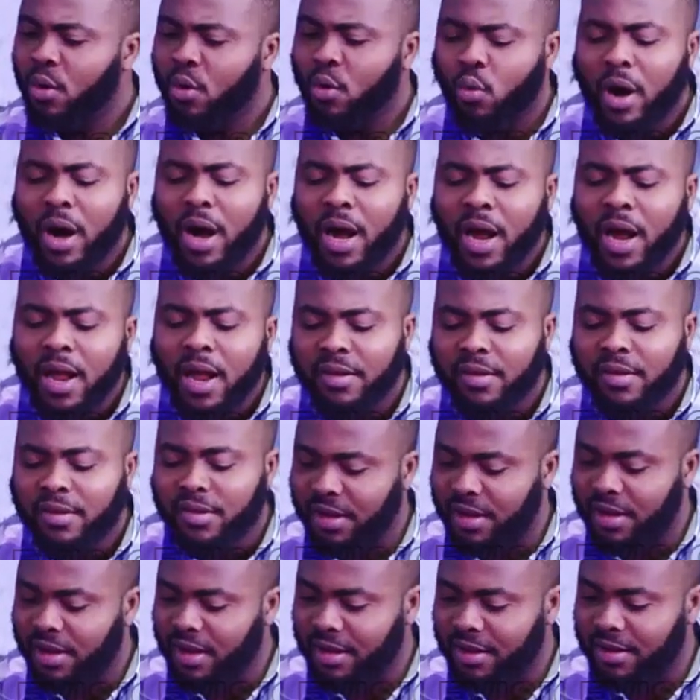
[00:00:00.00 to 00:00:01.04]
Why is
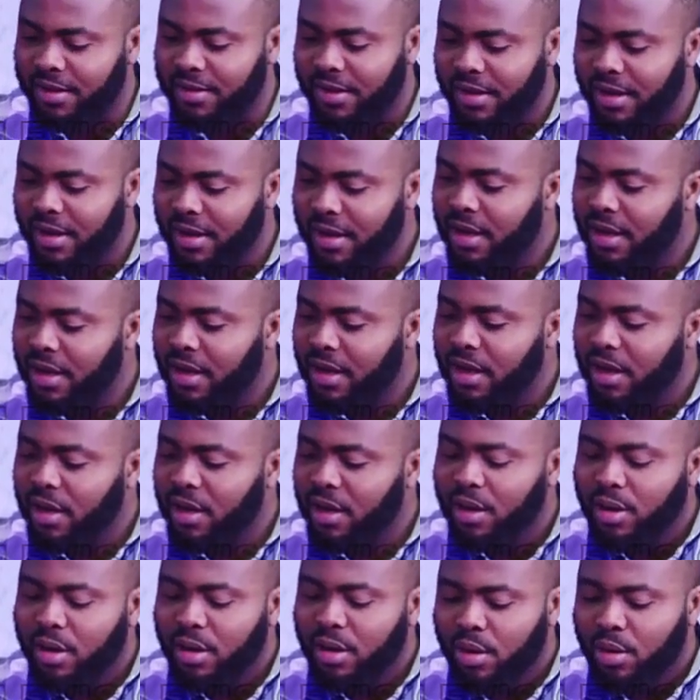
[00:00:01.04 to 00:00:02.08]
it that
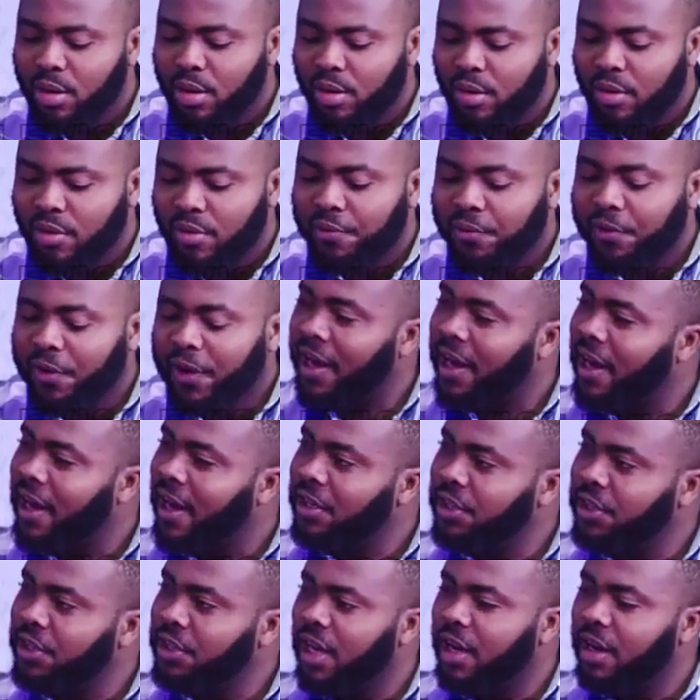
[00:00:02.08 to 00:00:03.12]

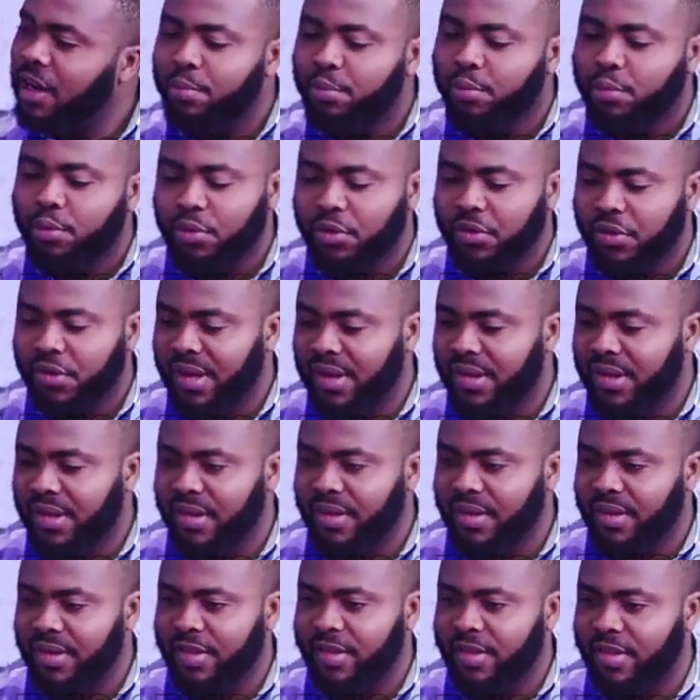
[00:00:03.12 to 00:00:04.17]
financial
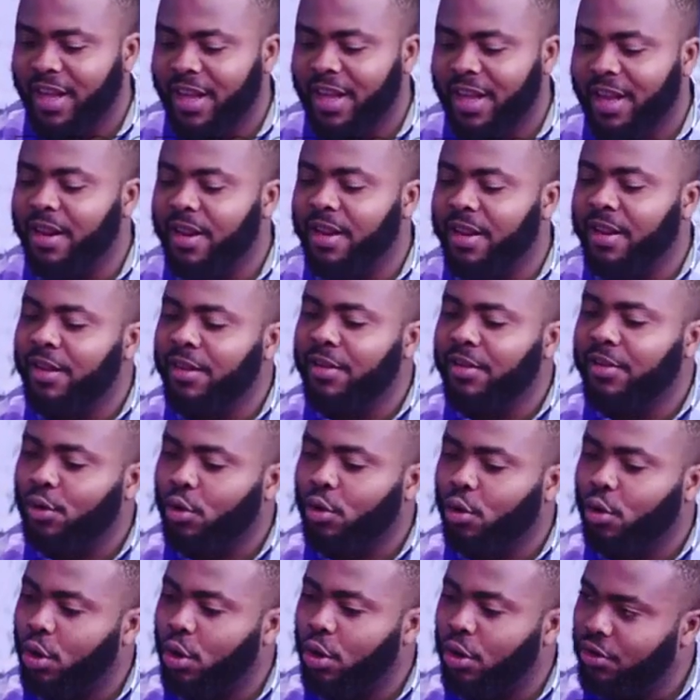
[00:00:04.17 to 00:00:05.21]
processes in this
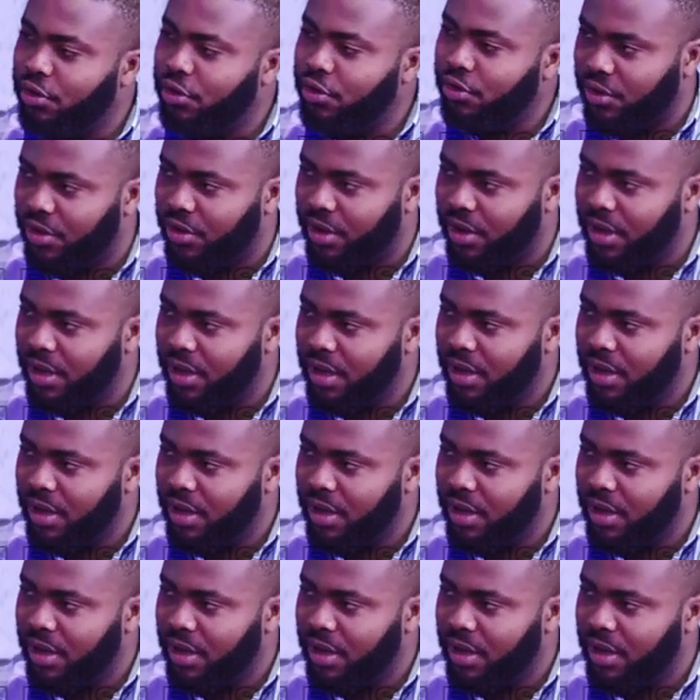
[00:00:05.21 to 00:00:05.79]
country,